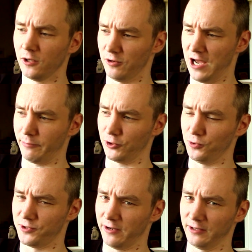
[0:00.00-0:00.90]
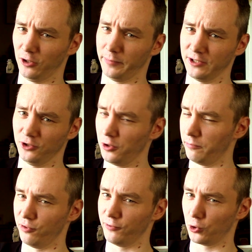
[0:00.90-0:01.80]
your hammer shoots out a little bit, you
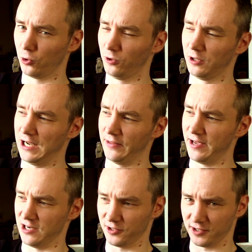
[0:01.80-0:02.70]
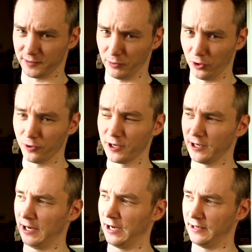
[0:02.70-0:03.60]
don't move at all, and they just explode,
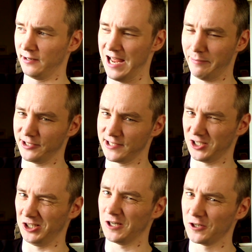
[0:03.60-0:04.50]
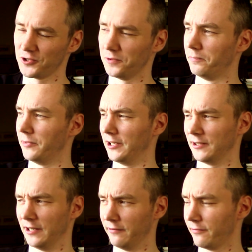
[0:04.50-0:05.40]
and the hammer doesn't actually touch them, and
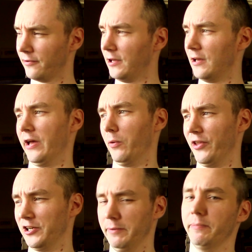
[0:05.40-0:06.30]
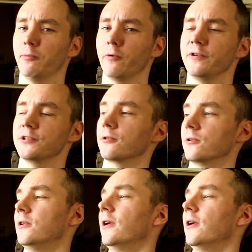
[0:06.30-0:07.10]
I want that to be a bit more physical.